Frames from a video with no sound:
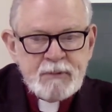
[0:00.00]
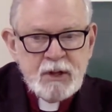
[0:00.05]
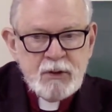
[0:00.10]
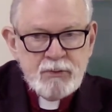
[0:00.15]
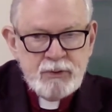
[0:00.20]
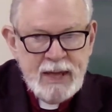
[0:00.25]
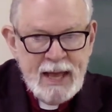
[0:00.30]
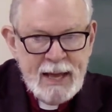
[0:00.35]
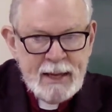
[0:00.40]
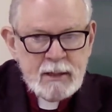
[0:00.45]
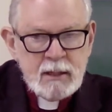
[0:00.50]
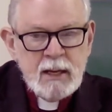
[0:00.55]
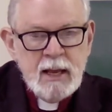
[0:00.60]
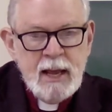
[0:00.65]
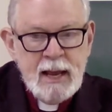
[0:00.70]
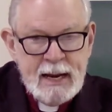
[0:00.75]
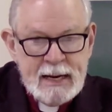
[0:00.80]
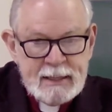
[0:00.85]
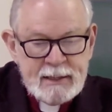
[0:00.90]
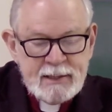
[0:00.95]
That
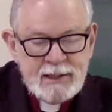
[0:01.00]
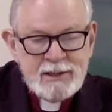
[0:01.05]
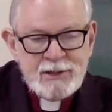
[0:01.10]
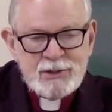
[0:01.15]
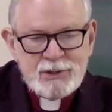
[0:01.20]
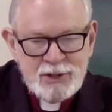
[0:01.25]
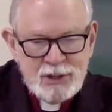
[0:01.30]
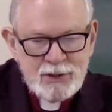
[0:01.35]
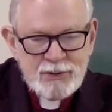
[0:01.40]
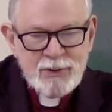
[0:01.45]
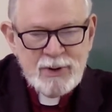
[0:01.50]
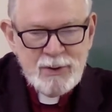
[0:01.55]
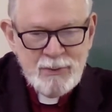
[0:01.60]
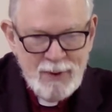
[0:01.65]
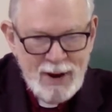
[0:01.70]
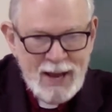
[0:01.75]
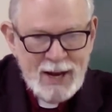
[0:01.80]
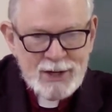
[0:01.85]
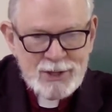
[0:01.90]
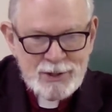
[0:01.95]
18th century
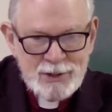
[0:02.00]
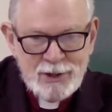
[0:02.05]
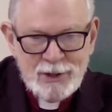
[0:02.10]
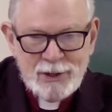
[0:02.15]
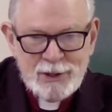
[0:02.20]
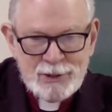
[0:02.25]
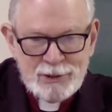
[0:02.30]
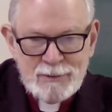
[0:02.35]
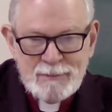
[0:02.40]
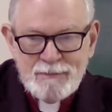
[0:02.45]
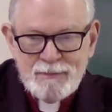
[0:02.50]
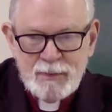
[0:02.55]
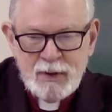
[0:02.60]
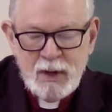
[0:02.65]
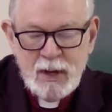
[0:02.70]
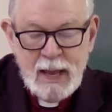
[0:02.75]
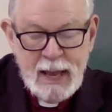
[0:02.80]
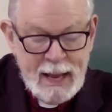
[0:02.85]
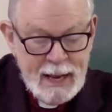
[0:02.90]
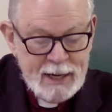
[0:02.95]
rationalism,
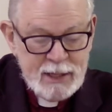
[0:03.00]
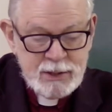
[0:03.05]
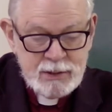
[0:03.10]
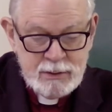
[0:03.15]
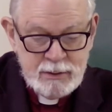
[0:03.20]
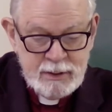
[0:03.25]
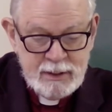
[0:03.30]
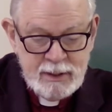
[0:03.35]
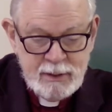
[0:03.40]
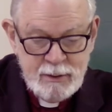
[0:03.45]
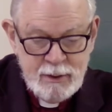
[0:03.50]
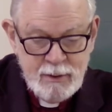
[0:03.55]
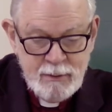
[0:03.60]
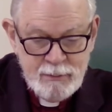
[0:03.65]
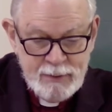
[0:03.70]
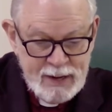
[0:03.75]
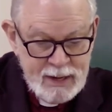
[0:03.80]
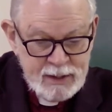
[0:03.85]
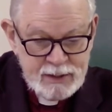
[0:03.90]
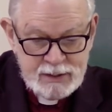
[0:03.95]
actually
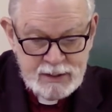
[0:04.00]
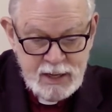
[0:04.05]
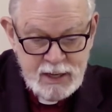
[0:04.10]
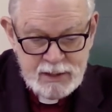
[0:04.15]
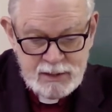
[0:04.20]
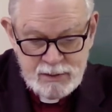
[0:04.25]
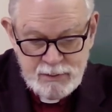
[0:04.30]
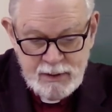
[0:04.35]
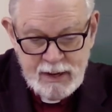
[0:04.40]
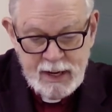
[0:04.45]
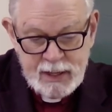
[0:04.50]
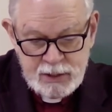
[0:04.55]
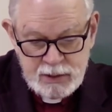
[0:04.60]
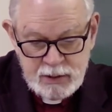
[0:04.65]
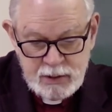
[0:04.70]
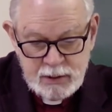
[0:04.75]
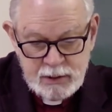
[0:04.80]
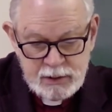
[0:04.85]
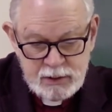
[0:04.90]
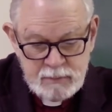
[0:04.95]
Renaissance
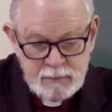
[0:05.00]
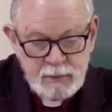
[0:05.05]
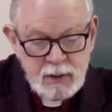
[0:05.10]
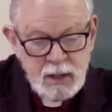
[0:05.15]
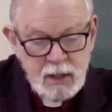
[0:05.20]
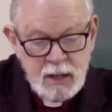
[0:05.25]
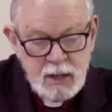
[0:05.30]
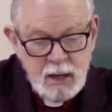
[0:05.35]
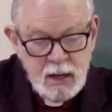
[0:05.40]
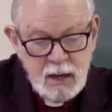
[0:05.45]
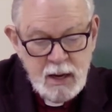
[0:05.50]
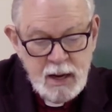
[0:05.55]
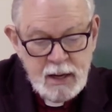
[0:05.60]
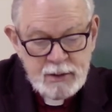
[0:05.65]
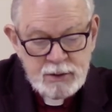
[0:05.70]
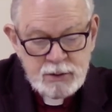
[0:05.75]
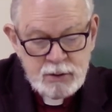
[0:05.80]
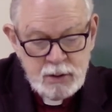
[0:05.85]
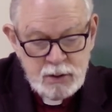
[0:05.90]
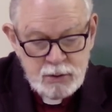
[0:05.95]
rationalism,
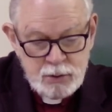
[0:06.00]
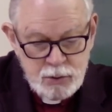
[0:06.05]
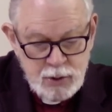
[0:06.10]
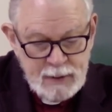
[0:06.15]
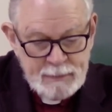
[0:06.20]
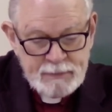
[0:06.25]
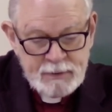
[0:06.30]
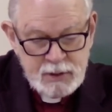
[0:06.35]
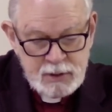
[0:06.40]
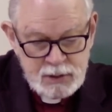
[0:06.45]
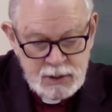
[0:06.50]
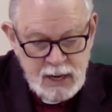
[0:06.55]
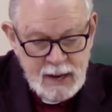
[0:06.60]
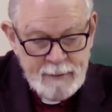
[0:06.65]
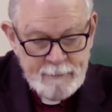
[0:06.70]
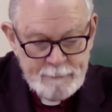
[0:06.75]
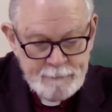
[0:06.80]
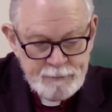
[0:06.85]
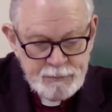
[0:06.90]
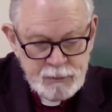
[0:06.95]
has tripped us
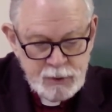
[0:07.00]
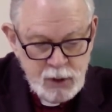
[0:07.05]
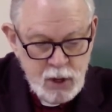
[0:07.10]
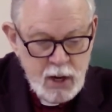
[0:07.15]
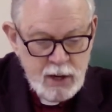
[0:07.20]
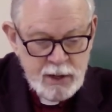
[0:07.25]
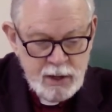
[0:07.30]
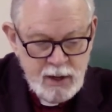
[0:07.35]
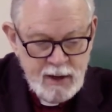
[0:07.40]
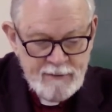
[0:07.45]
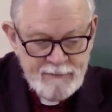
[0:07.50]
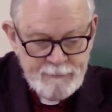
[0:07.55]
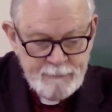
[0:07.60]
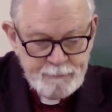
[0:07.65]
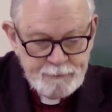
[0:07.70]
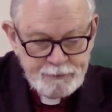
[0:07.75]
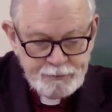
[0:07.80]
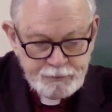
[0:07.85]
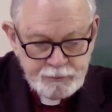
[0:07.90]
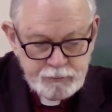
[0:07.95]
up long enough.
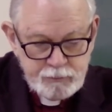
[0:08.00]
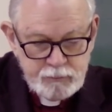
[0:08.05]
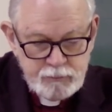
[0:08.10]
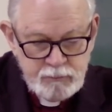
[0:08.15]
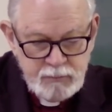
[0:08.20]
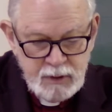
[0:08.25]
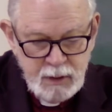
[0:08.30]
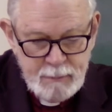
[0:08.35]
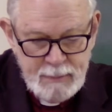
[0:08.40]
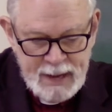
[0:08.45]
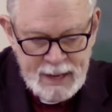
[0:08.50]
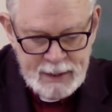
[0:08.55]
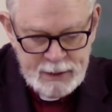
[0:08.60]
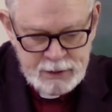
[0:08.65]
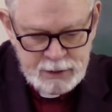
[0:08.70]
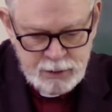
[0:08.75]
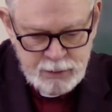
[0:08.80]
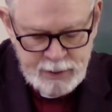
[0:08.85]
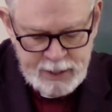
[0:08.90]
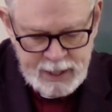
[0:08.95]
Man
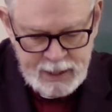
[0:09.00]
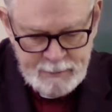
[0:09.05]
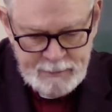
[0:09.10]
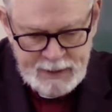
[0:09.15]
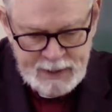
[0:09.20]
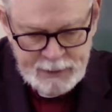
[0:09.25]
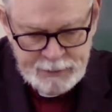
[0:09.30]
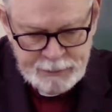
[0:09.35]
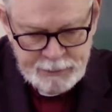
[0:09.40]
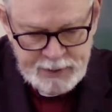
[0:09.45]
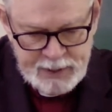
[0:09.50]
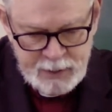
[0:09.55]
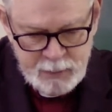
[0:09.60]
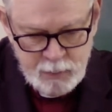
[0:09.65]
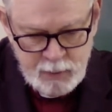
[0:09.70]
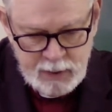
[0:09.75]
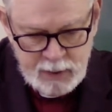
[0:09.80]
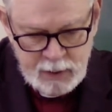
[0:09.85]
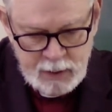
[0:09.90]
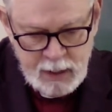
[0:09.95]
is created by a
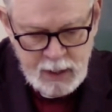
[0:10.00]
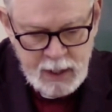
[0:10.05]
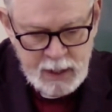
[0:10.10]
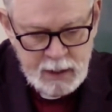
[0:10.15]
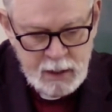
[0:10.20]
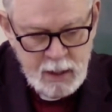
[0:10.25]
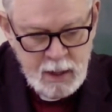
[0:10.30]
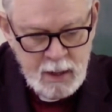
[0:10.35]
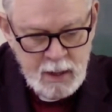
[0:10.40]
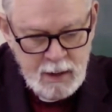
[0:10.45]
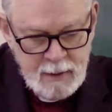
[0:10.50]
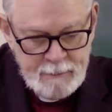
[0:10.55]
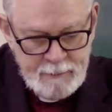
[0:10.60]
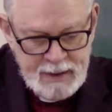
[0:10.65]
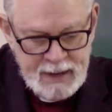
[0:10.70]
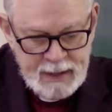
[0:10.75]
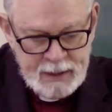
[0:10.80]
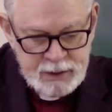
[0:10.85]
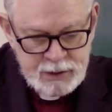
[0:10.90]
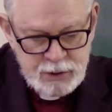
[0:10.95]
three-in-one God.
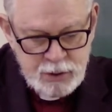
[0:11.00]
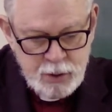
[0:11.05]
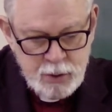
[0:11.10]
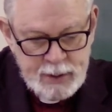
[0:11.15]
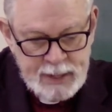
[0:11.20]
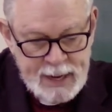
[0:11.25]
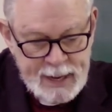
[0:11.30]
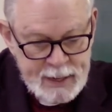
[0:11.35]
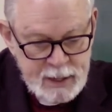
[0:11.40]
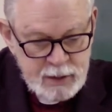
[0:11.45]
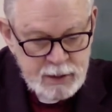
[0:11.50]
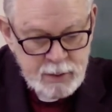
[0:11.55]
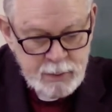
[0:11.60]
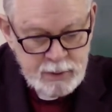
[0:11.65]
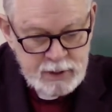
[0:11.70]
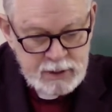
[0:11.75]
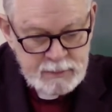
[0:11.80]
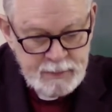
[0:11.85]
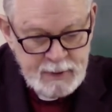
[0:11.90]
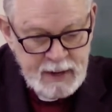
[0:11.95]
Man is created to
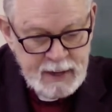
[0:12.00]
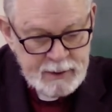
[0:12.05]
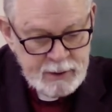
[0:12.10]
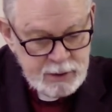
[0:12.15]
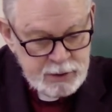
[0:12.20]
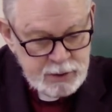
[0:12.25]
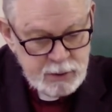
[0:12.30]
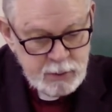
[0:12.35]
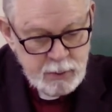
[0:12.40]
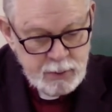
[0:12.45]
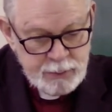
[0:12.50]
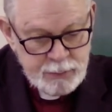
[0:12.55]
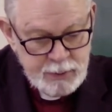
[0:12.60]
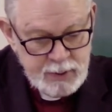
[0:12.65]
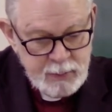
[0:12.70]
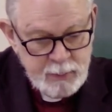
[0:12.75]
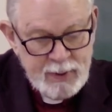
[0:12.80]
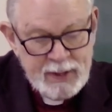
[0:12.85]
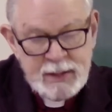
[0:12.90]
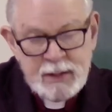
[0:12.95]
respond to two or three
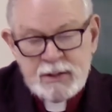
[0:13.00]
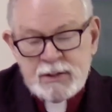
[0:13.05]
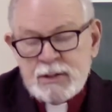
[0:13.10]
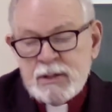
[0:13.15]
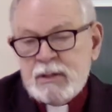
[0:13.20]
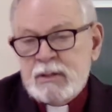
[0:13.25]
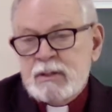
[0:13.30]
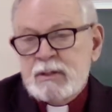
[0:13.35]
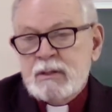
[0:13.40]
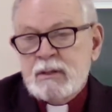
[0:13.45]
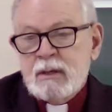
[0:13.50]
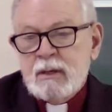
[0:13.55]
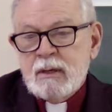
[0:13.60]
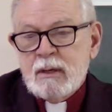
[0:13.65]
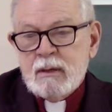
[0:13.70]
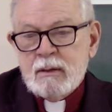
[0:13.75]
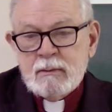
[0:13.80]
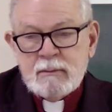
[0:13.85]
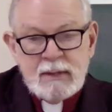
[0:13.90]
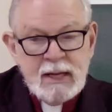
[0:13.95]
witnesses.
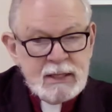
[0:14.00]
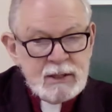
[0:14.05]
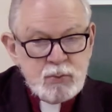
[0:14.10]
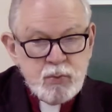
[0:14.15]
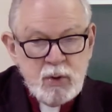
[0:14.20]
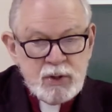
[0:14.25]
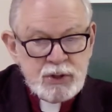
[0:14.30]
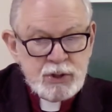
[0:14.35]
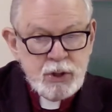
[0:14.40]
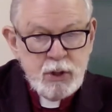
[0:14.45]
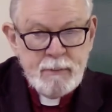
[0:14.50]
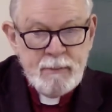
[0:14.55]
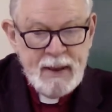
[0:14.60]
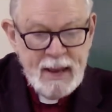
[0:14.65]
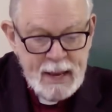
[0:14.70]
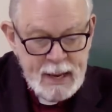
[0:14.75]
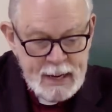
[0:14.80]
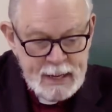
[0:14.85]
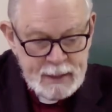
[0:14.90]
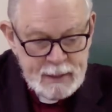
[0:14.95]
That's what you're
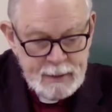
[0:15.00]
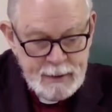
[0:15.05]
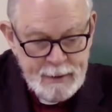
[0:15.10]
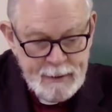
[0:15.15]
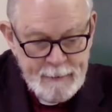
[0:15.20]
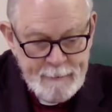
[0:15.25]
made.